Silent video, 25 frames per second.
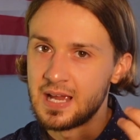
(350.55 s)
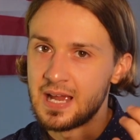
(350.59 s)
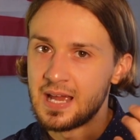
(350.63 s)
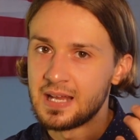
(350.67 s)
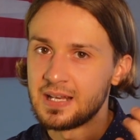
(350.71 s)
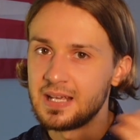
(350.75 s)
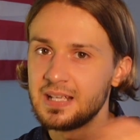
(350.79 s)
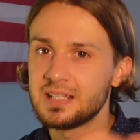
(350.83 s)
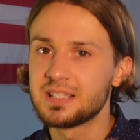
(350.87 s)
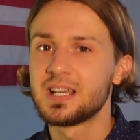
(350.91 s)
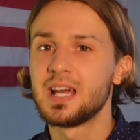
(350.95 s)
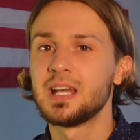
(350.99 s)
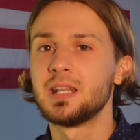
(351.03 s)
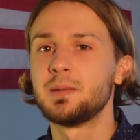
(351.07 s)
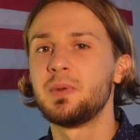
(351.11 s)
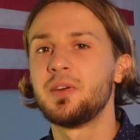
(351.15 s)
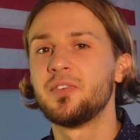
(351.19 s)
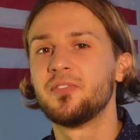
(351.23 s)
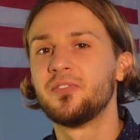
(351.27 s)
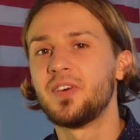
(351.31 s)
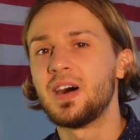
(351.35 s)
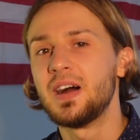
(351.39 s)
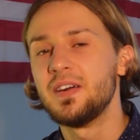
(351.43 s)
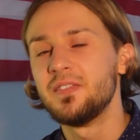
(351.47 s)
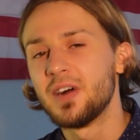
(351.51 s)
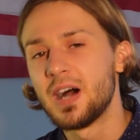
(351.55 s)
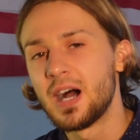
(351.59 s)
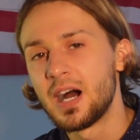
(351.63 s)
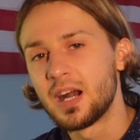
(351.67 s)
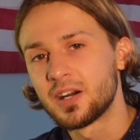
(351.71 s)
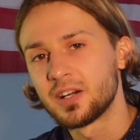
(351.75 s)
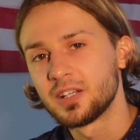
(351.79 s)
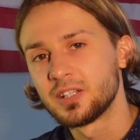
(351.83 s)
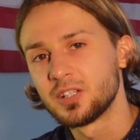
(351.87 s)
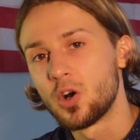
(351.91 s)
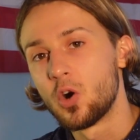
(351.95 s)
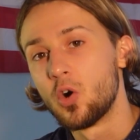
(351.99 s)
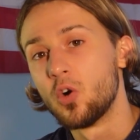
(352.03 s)
and it's gonna be
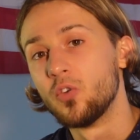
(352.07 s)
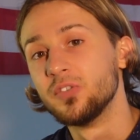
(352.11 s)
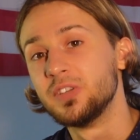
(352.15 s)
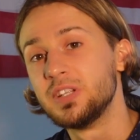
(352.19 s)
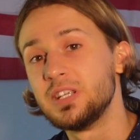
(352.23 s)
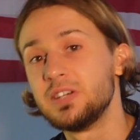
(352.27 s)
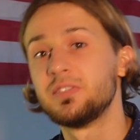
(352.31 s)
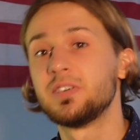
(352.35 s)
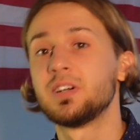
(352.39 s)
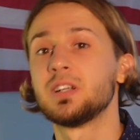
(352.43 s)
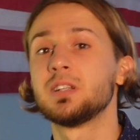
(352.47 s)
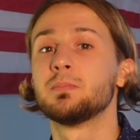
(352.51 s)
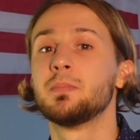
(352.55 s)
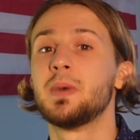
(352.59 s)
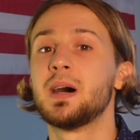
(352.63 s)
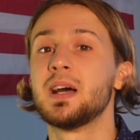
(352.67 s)
500 of different,